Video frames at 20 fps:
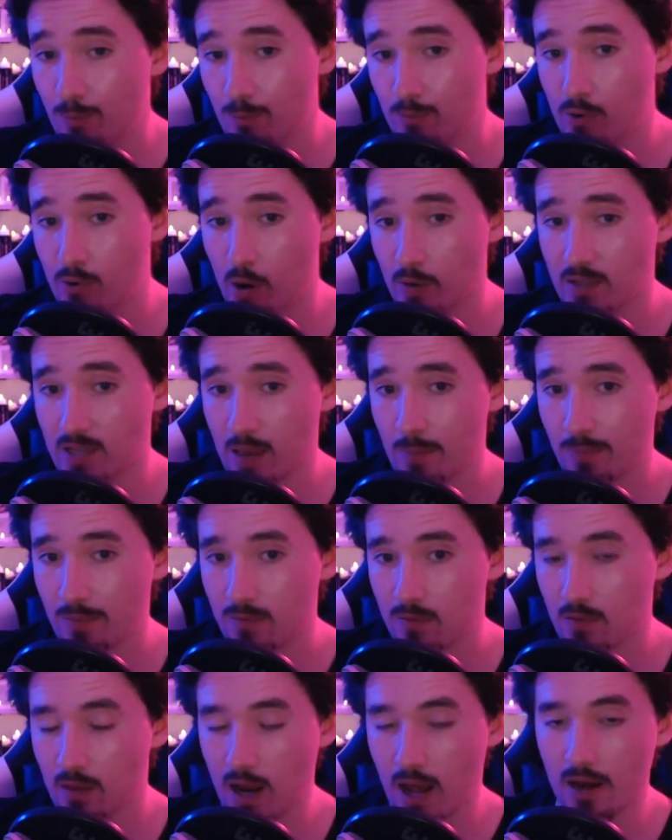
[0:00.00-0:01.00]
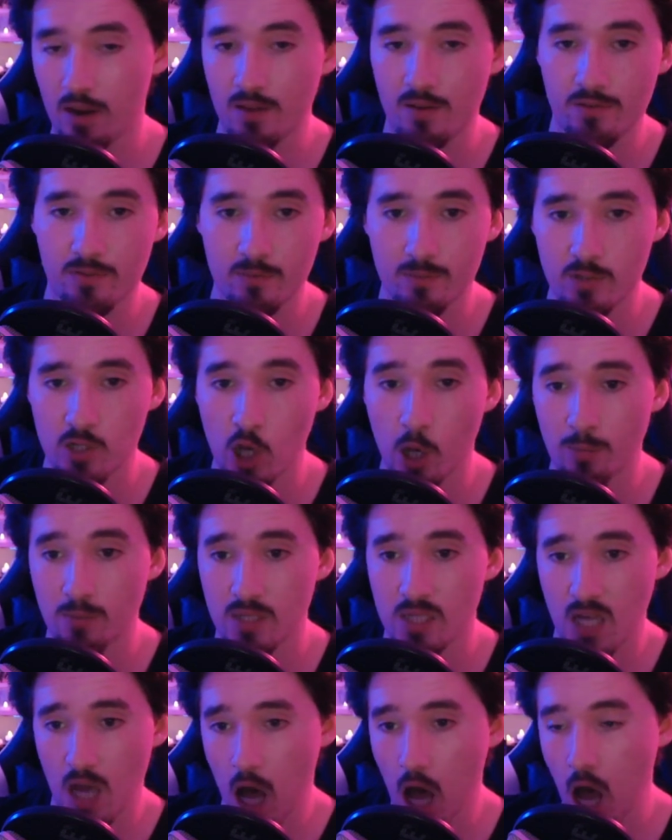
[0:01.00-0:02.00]
pro tip that I learned from Tom
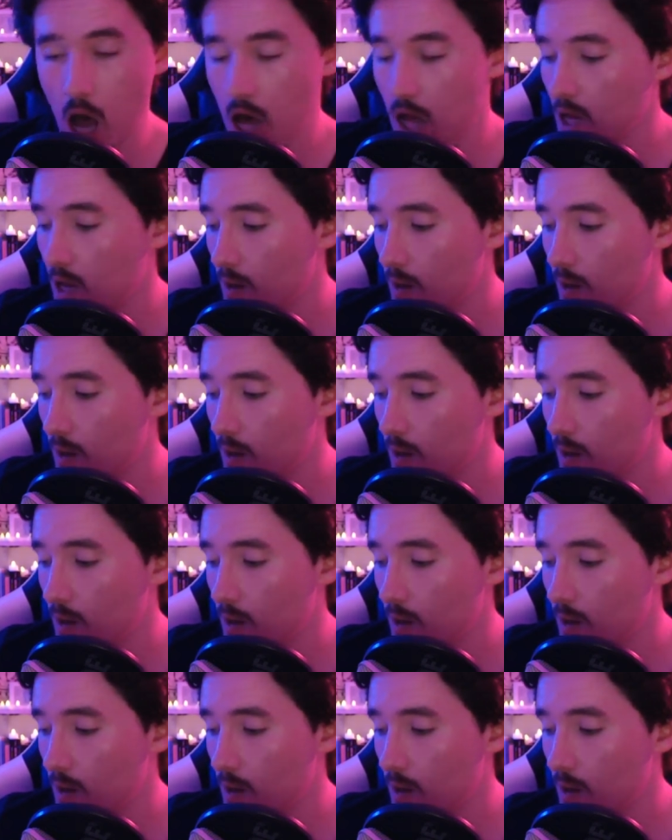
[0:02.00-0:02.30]
Scar,